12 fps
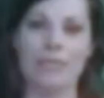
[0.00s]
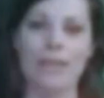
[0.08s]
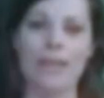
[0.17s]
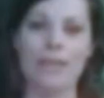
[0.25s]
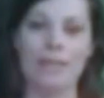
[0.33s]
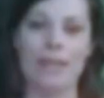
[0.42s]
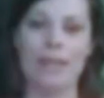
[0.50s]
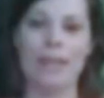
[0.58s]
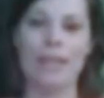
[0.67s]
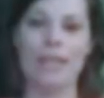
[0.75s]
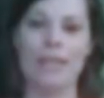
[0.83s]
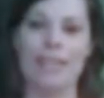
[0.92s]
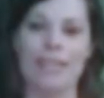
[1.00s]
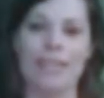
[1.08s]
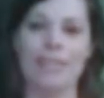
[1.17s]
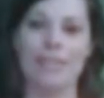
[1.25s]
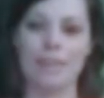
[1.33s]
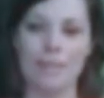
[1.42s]

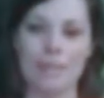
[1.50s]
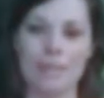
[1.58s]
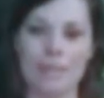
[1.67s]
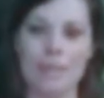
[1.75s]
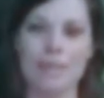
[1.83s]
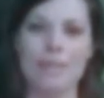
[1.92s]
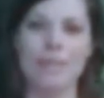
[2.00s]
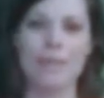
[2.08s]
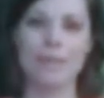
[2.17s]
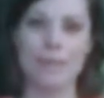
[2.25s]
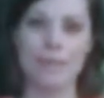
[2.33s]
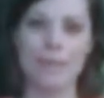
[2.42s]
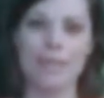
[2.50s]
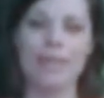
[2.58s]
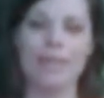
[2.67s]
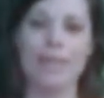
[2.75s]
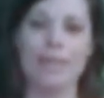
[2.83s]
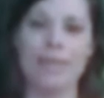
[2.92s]

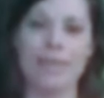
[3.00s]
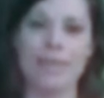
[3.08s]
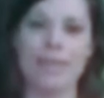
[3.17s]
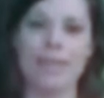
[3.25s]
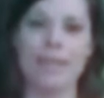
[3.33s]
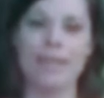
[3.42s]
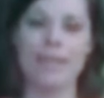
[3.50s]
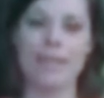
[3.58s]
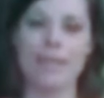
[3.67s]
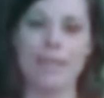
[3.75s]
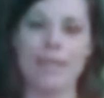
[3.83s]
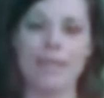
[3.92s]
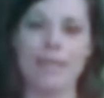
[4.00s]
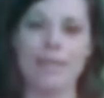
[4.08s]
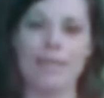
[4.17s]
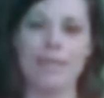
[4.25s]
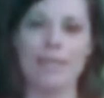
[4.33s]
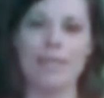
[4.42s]
(silent)